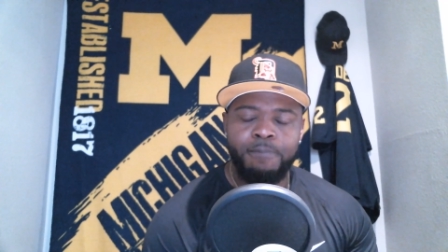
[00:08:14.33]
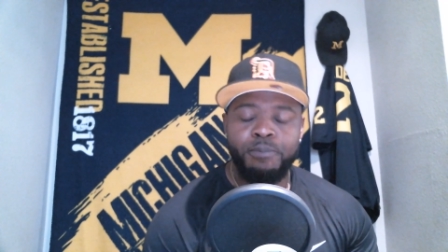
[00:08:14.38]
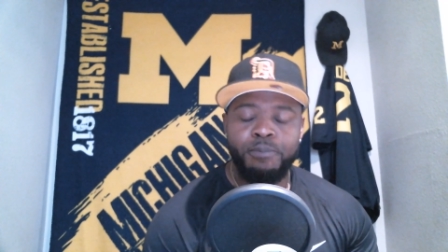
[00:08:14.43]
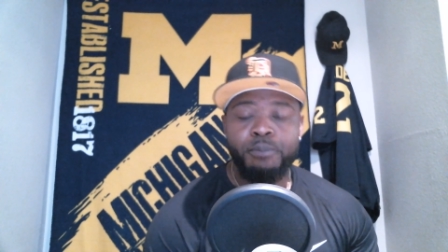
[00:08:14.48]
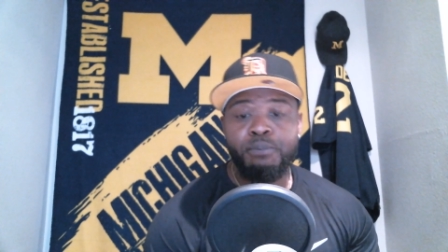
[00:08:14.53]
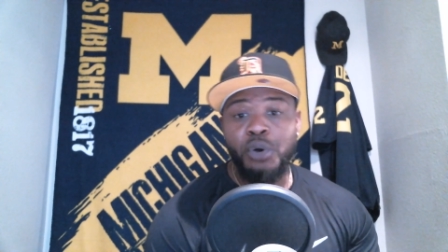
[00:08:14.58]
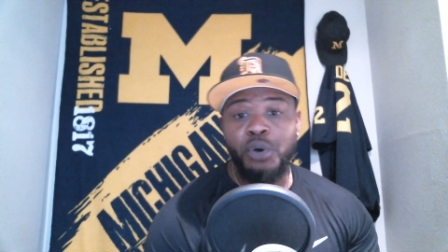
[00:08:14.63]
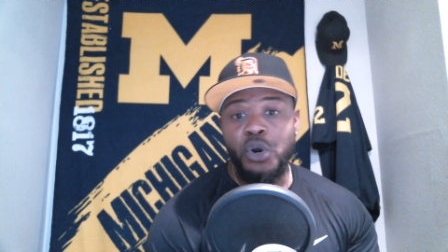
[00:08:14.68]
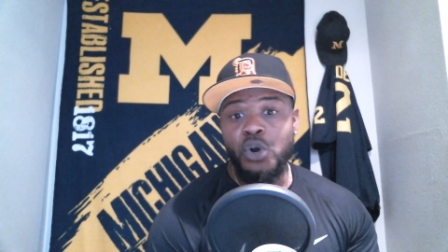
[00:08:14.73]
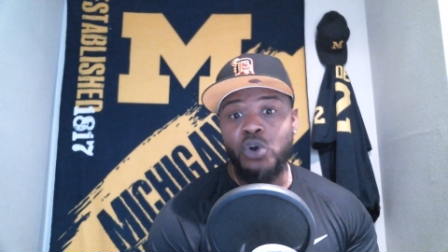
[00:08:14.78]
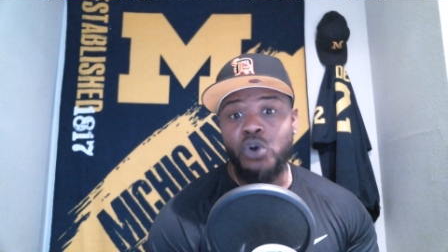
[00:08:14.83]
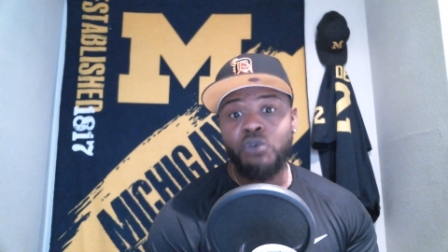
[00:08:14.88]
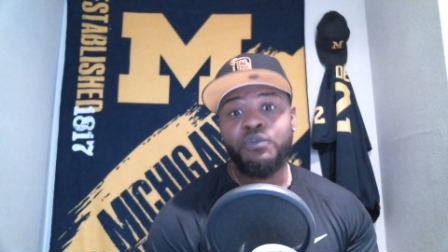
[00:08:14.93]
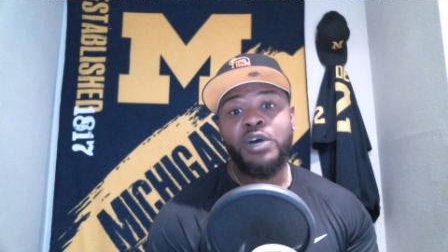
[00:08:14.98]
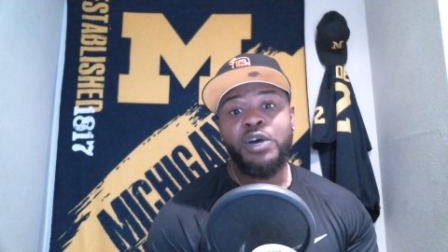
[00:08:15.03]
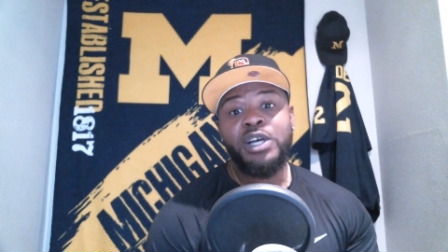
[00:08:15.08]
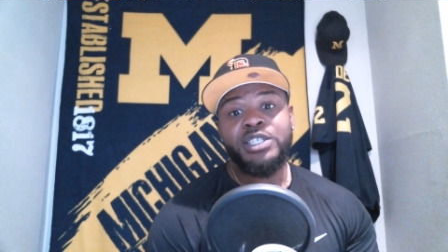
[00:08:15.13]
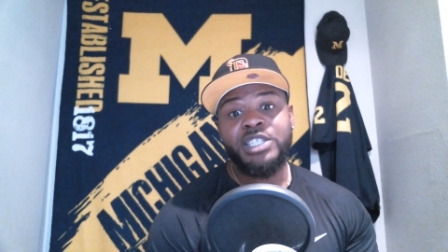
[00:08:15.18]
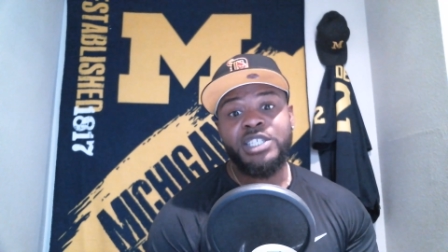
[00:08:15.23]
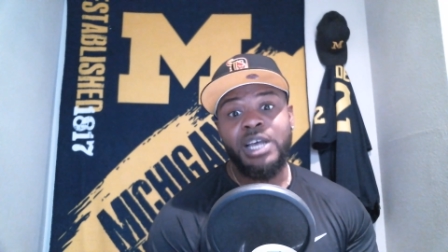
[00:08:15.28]
Prove
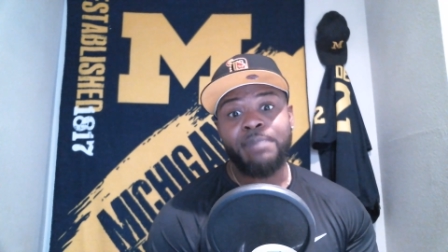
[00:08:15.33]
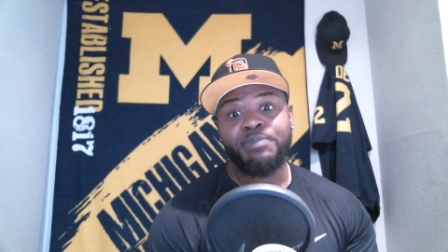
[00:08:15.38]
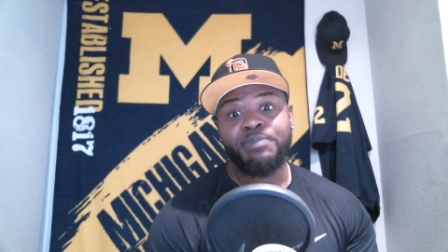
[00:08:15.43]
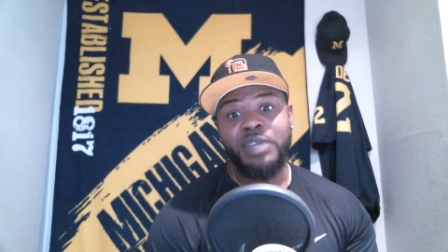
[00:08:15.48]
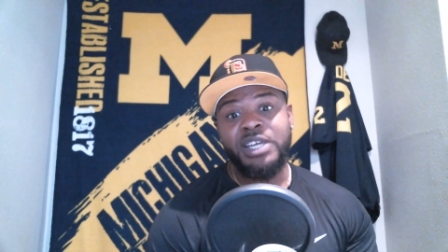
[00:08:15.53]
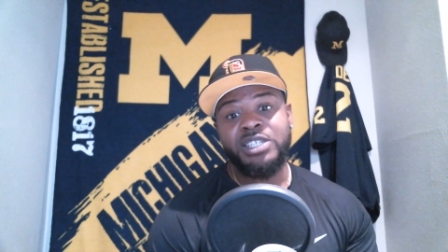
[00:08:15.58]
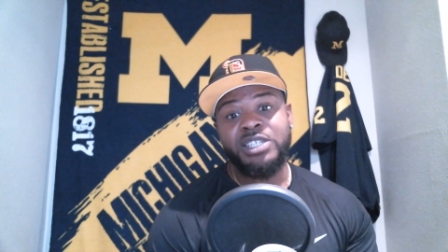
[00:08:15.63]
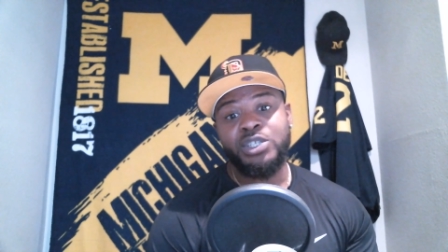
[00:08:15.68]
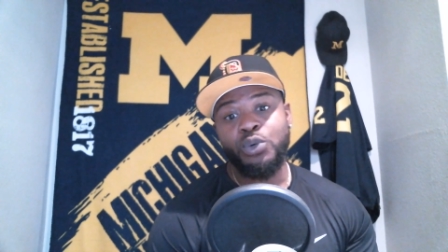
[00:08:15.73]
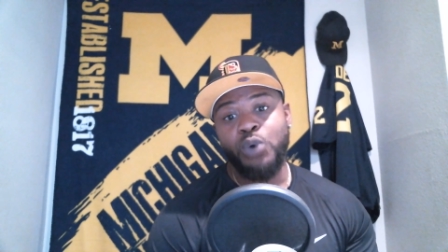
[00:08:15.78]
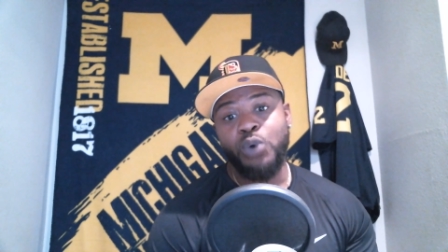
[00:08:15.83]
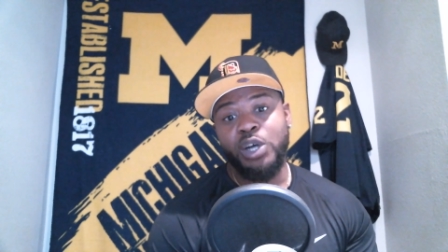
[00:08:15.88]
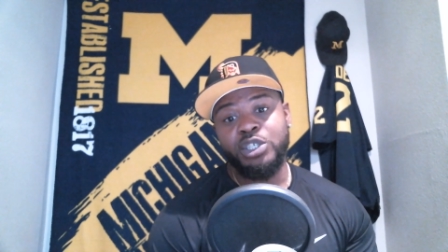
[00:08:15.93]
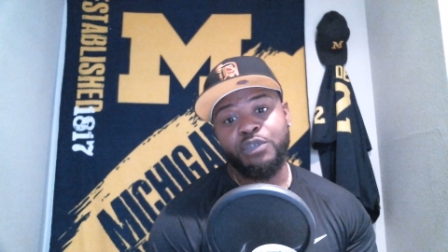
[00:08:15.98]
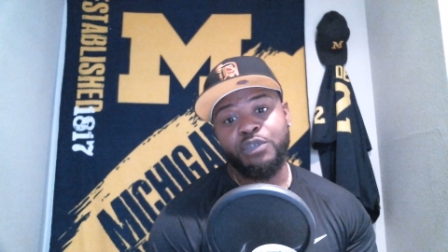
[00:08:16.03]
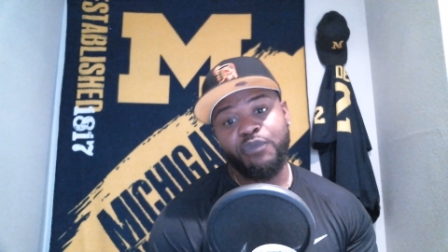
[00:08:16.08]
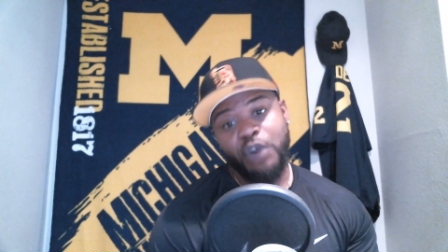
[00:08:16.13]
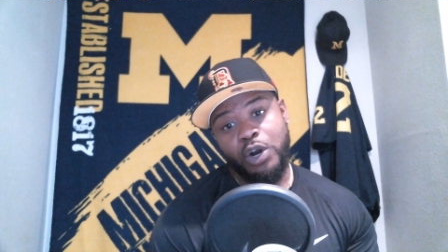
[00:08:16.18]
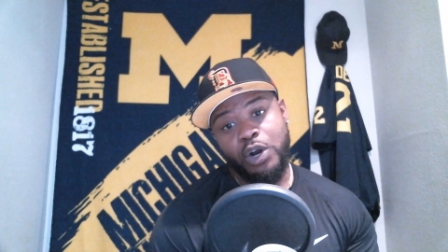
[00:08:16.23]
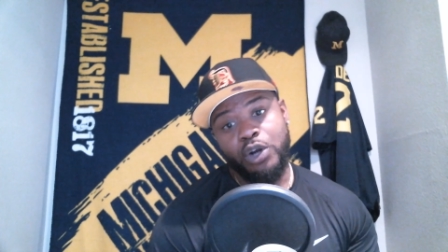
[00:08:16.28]
something to us
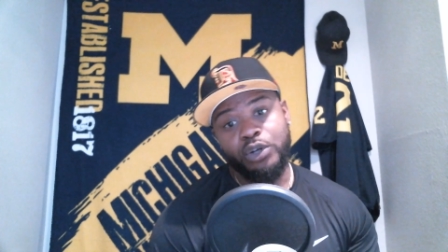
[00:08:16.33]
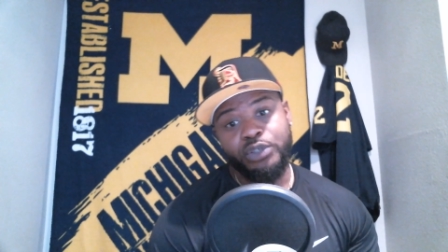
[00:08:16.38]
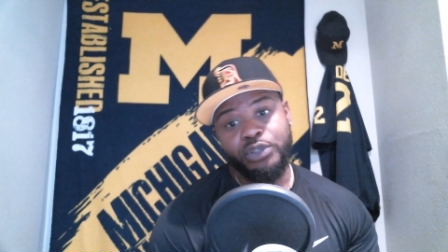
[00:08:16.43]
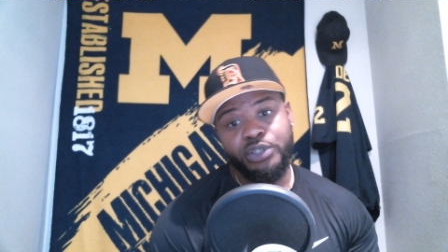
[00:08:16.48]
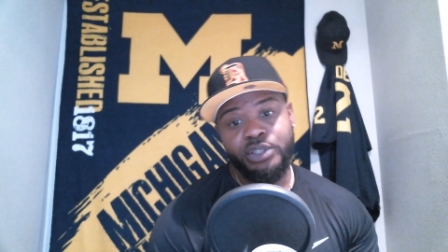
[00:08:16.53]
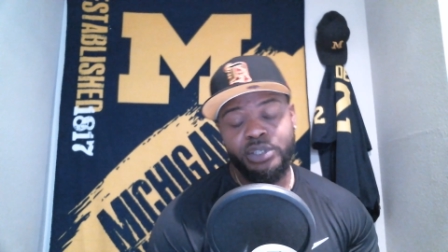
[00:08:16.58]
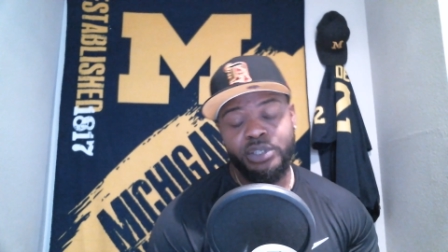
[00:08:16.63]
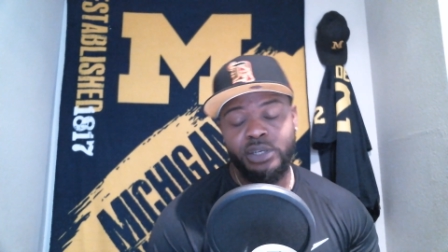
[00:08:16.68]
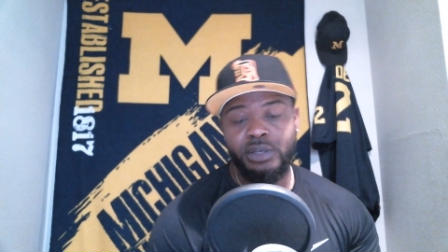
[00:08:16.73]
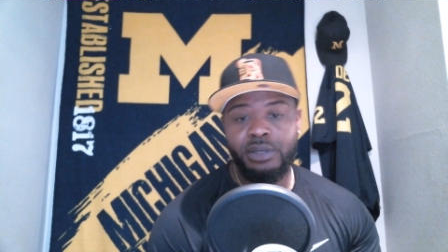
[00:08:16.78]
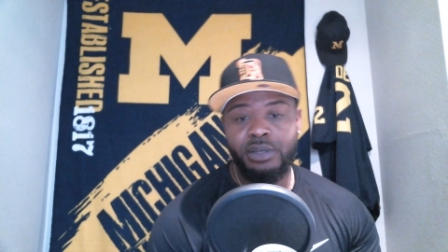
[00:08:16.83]
first.